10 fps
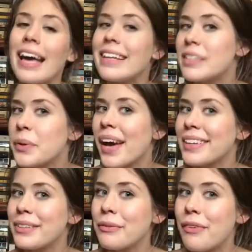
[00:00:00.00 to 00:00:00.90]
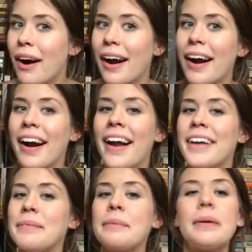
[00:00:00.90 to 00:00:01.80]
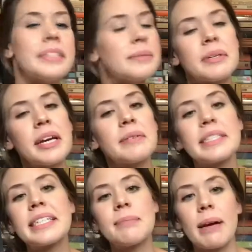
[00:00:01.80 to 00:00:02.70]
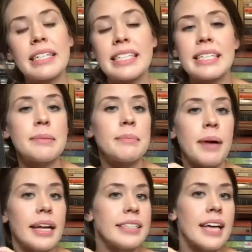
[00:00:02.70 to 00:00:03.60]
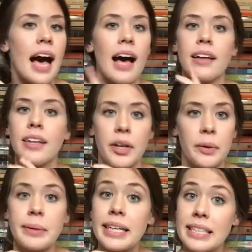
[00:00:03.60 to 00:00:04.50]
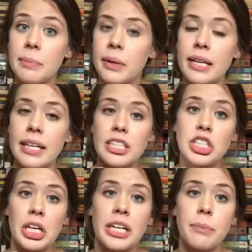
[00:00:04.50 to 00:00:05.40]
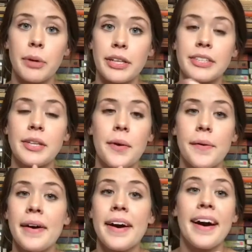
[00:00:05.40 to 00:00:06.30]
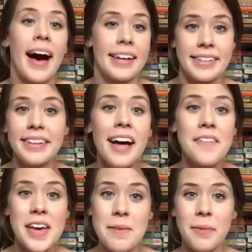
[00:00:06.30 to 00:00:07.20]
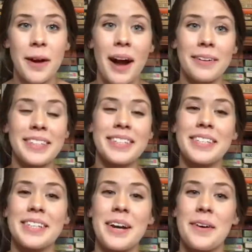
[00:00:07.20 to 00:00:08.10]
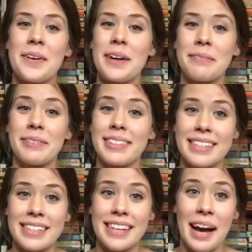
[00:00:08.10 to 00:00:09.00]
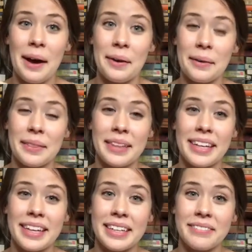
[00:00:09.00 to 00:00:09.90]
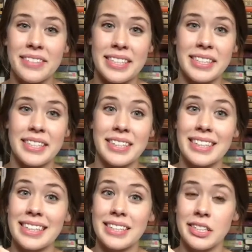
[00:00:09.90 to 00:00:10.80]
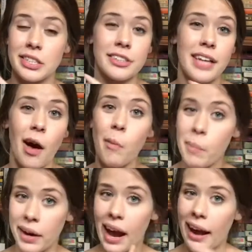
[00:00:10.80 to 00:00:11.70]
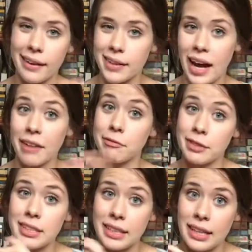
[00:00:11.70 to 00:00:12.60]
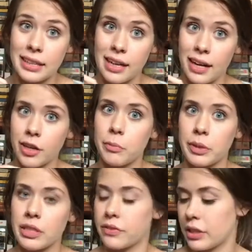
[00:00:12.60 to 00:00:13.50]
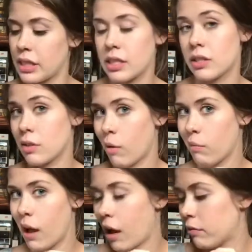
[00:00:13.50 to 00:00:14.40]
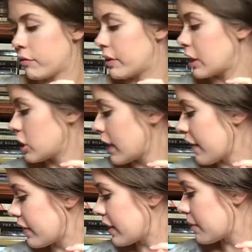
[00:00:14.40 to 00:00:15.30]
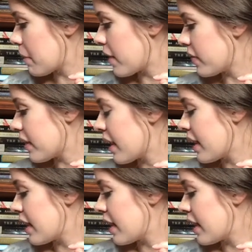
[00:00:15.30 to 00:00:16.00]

it's okay so far. It wasn't what I was expecting, but you know, it's a pretty chunky book. So I still have eight more hours to go and we'll see how the end of this series turns out. But I, I really like the audiobooks for these. So I will finish that this month.